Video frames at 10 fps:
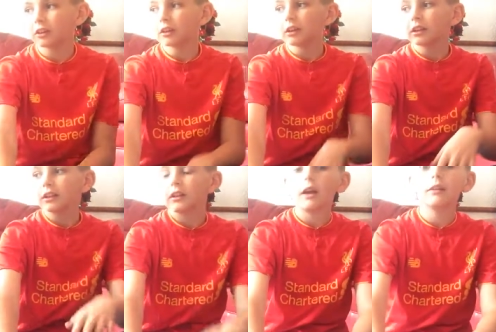Come on.
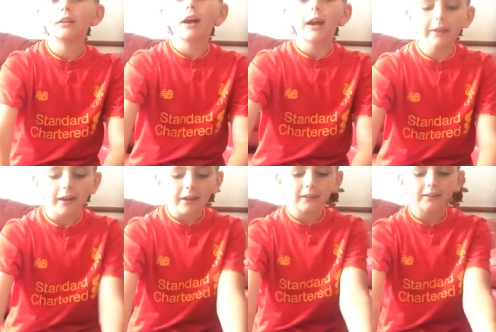
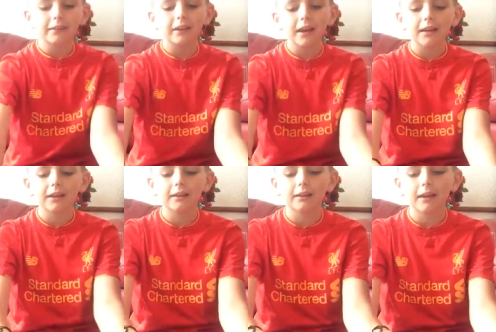Hi guys, today
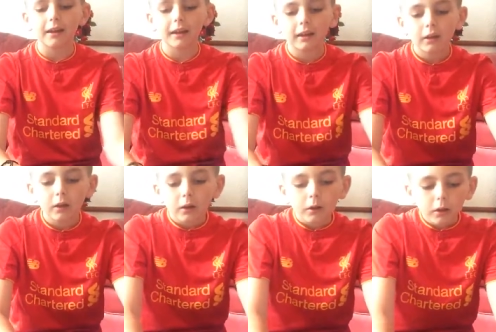is a
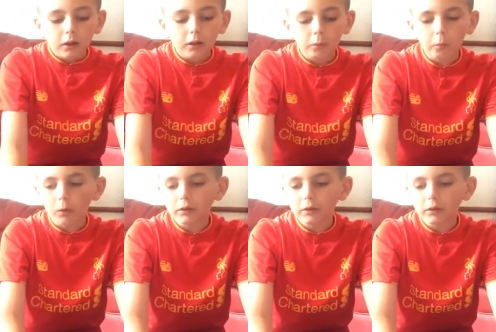Video.